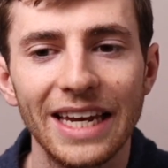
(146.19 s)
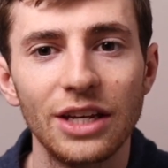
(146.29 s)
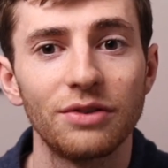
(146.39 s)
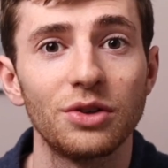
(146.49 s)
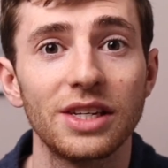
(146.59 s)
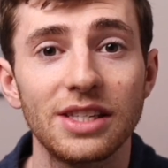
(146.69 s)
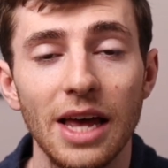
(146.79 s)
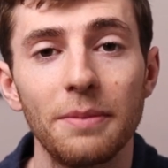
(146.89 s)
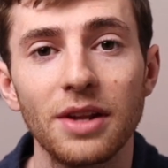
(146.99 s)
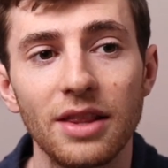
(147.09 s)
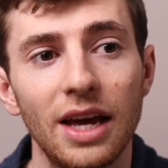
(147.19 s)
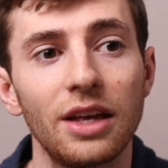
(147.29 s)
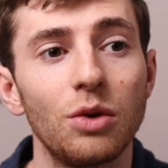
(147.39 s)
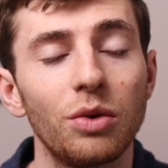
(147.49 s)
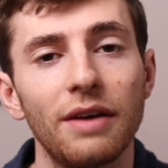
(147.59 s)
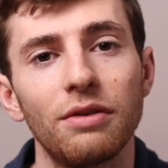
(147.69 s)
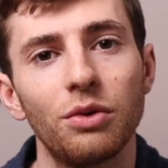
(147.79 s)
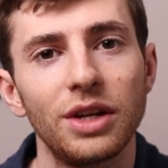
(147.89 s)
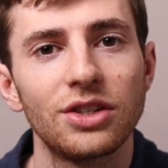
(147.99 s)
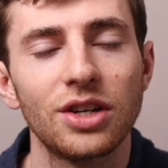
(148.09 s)
and you have to accept that you will never
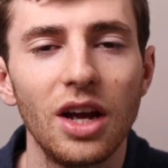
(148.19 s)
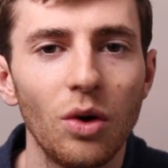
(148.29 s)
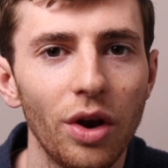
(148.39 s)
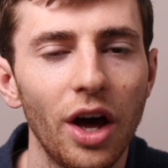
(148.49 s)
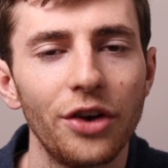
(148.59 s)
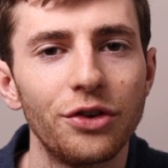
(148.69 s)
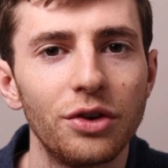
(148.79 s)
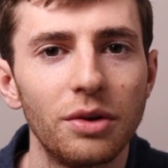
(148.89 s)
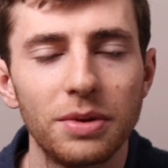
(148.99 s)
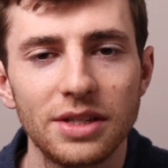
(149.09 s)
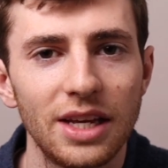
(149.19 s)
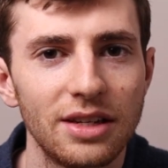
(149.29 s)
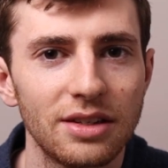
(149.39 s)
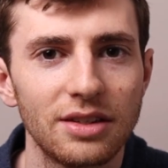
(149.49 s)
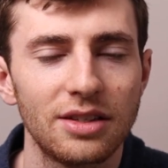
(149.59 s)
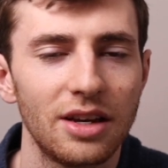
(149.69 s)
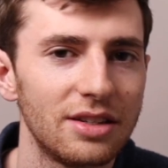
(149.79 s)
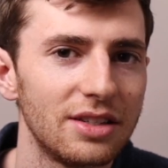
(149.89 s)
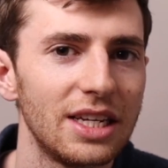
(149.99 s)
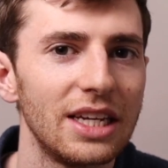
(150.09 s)
reach 100%
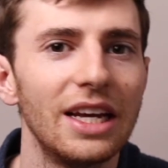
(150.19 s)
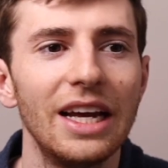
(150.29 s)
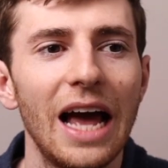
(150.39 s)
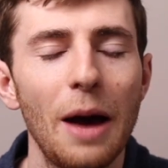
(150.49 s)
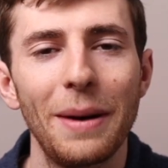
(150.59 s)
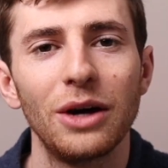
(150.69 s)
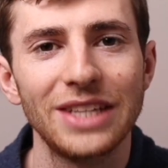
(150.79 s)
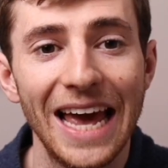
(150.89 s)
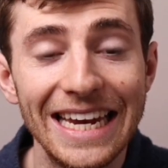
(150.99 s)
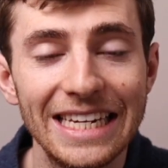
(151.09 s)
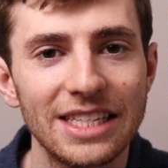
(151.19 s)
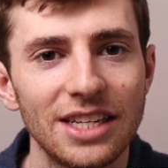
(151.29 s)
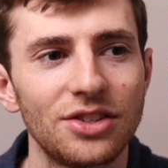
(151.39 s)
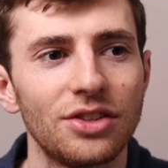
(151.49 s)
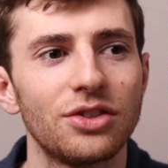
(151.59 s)
certainty about any decision.